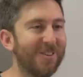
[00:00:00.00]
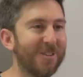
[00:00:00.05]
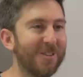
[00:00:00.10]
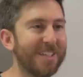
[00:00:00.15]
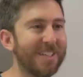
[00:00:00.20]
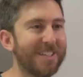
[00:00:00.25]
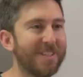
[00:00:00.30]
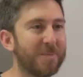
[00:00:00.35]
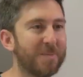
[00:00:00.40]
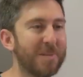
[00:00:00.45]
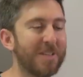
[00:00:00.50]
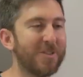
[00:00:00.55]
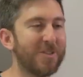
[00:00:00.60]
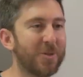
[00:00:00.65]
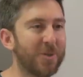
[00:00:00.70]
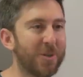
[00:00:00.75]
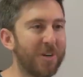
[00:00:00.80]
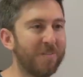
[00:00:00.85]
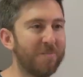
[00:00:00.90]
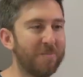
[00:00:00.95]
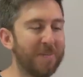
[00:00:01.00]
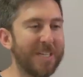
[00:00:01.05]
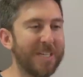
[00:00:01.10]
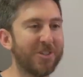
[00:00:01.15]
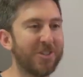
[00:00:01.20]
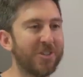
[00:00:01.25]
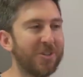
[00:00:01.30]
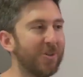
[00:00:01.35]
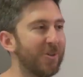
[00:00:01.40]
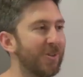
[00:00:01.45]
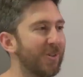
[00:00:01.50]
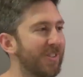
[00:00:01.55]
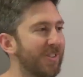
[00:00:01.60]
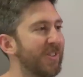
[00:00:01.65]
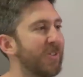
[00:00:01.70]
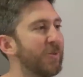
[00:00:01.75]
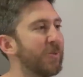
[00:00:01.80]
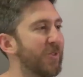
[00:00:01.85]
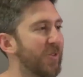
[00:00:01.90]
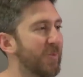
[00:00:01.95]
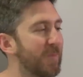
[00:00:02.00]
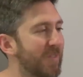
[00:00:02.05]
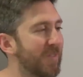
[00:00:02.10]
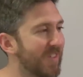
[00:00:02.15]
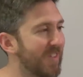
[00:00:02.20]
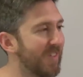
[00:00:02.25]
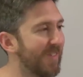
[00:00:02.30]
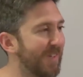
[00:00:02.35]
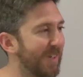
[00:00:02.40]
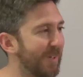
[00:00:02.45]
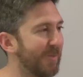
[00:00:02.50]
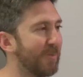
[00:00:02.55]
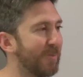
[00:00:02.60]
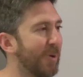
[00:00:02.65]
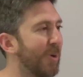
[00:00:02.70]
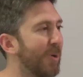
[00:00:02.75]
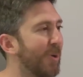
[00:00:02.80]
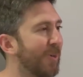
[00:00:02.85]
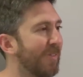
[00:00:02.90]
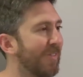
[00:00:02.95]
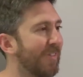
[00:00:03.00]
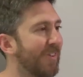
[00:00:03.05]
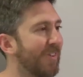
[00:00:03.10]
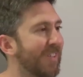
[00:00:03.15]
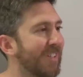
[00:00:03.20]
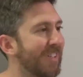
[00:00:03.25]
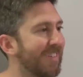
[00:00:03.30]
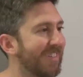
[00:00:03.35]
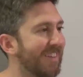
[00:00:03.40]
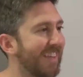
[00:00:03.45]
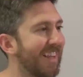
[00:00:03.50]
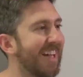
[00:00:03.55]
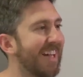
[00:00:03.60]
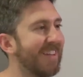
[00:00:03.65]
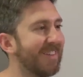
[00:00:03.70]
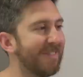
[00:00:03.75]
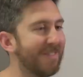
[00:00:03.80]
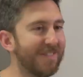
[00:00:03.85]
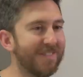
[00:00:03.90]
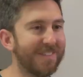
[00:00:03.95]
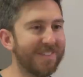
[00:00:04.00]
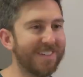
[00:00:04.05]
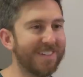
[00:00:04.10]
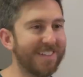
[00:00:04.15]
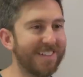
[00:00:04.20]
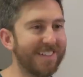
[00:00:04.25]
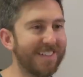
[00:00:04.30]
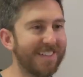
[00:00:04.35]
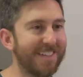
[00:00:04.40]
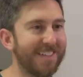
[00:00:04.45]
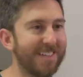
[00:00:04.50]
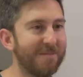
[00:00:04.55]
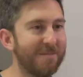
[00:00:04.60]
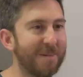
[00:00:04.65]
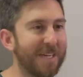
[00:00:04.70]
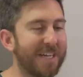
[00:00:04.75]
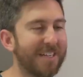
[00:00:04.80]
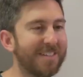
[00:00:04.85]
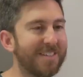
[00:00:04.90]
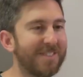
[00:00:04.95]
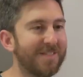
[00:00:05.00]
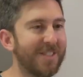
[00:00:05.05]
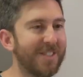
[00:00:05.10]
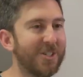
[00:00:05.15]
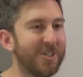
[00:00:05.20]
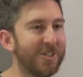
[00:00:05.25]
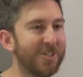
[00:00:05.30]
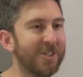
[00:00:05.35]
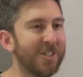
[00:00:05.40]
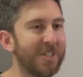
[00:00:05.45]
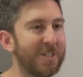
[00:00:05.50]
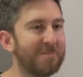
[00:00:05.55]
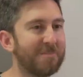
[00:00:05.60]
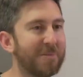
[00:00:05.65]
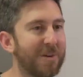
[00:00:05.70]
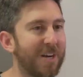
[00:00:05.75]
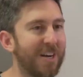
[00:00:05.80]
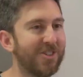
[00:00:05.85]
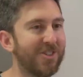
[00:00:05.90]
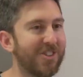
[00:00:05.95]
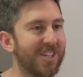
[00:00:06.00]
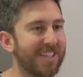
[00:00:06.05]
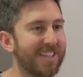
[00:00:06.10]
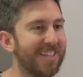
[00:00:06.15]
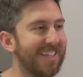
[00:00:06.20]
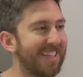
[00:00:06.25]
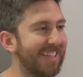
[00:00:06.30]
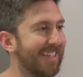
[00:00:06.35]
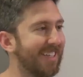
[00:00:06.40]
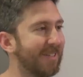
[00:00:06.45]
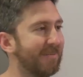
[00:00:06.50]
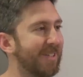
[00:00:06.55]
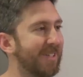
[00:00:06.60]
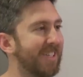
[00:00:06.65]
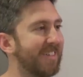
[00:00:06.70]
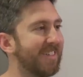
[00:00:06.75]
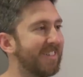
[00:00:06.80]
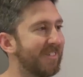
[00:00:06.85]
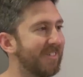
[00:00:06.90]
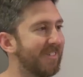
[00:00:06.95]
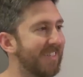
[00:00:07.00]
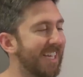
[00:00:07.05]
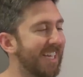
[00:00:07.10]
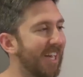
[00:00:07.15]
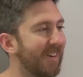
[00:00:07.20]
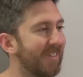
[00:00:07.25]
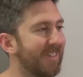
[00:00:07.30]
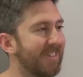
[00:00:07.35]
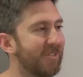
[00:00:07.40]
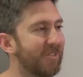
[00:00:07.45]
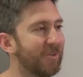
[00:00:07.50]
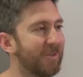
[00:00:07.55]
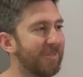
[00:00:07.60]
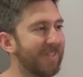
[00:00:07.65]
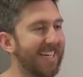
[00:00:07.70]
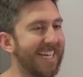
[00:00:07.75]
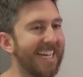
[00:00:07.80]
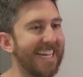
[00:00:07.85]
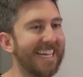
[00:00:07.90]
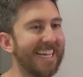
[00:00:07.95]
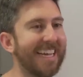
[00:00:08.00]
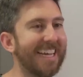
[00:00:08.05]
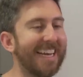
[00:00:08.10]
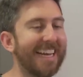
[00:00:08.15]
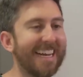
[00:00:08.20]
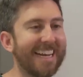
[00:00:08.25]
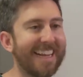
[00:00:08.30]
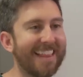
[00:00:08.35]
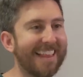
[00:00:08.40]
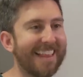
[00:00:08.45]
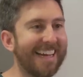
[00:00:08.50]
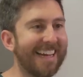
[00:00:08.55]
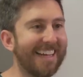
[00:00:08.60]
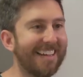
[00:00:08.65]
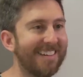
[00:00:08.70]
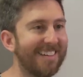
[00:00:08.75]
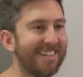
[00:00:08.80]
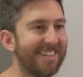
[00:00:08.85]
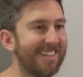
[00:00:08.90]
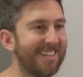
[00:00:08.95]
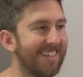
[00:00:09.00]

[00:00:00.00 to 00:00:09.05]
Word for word: only it's been sort of pigeonholed into a specific role for its life because of an early project that he committed to, and now he sort of can't get out of that